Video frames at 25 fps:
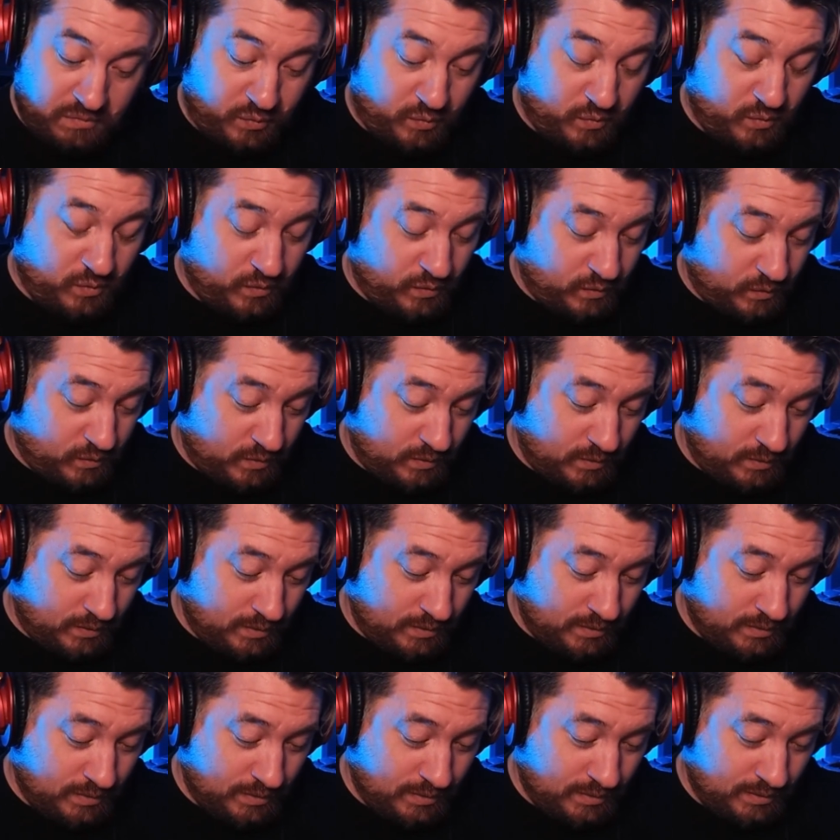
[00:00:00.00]
Whew.
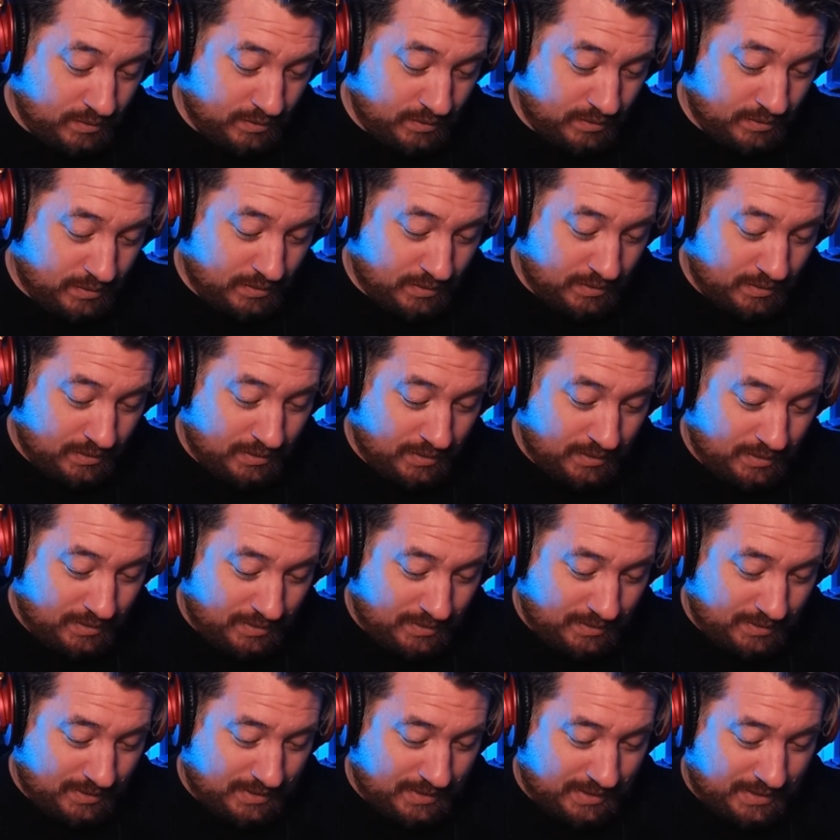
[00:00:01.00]

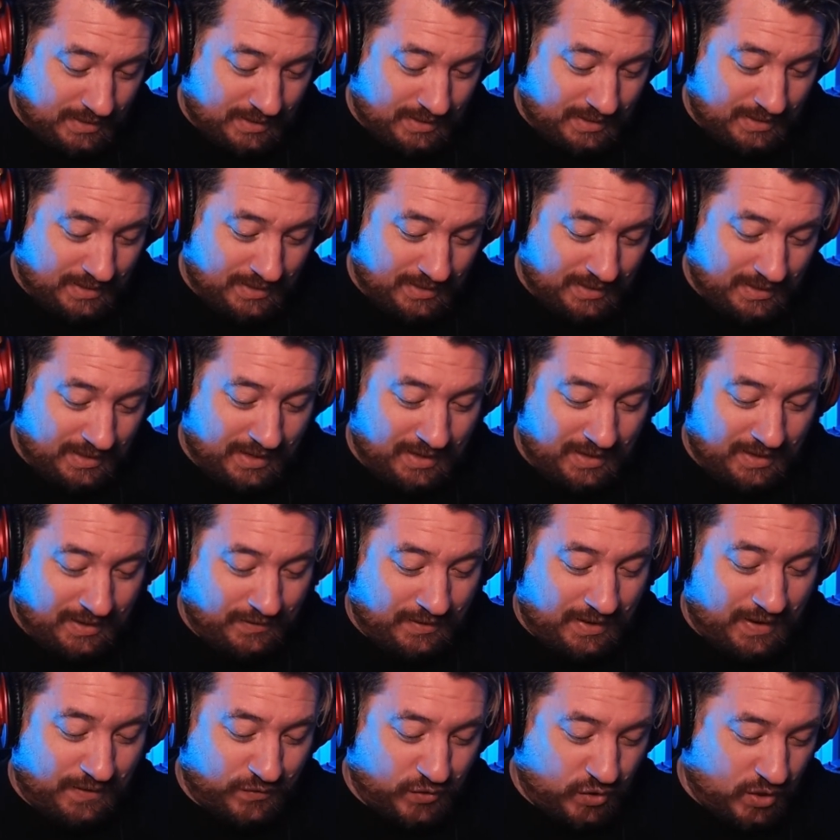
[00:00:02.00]
That's a
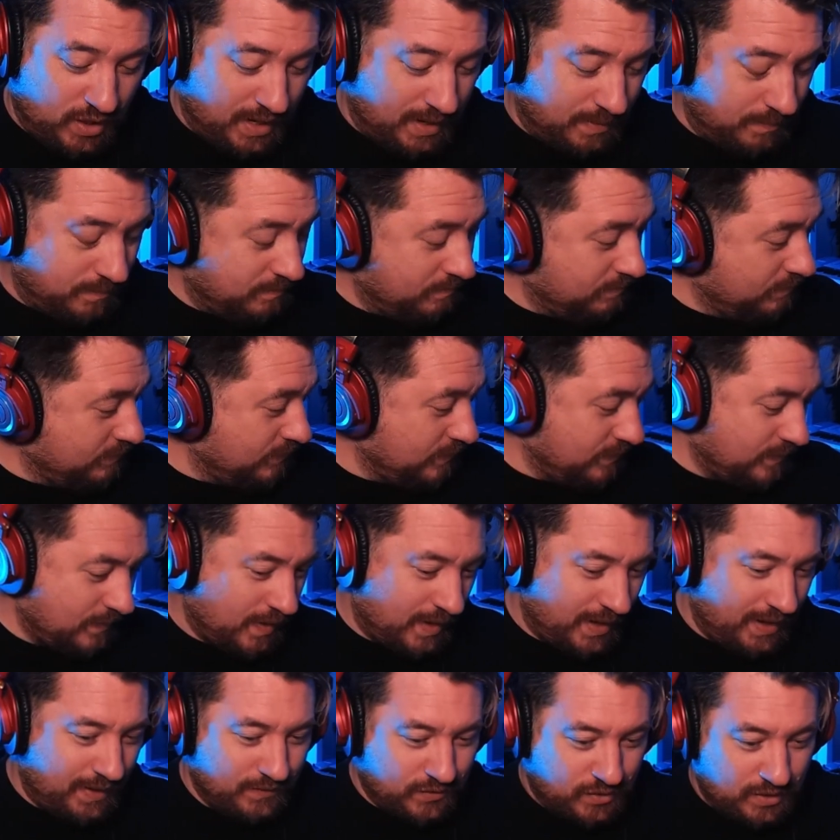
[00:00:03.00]
F sharp,
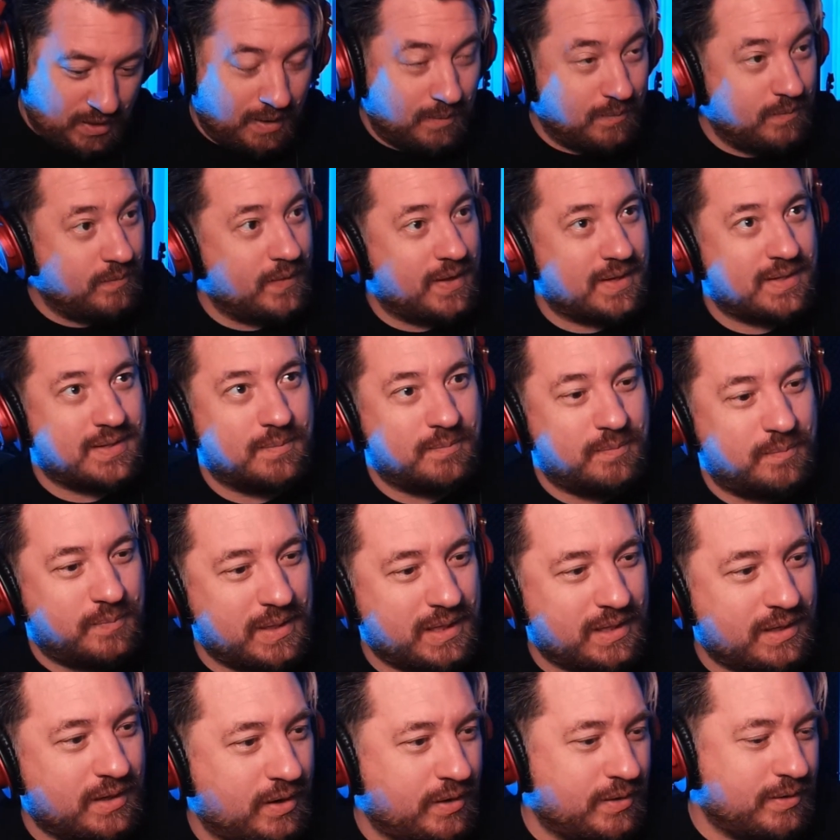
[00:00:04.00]
high F sharp. That's a
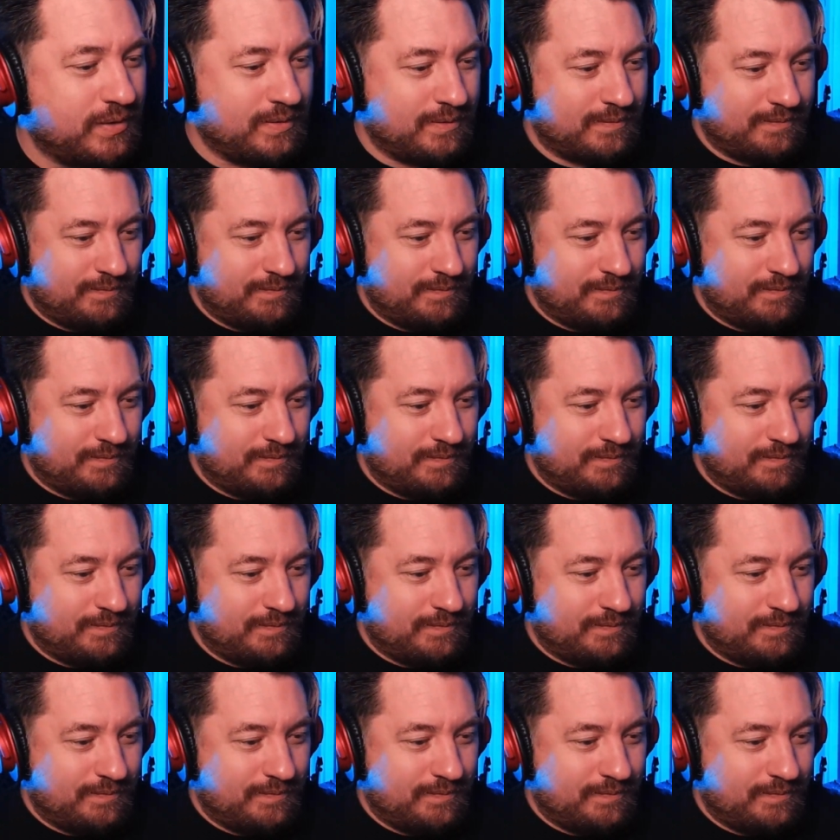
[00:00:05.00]
big note.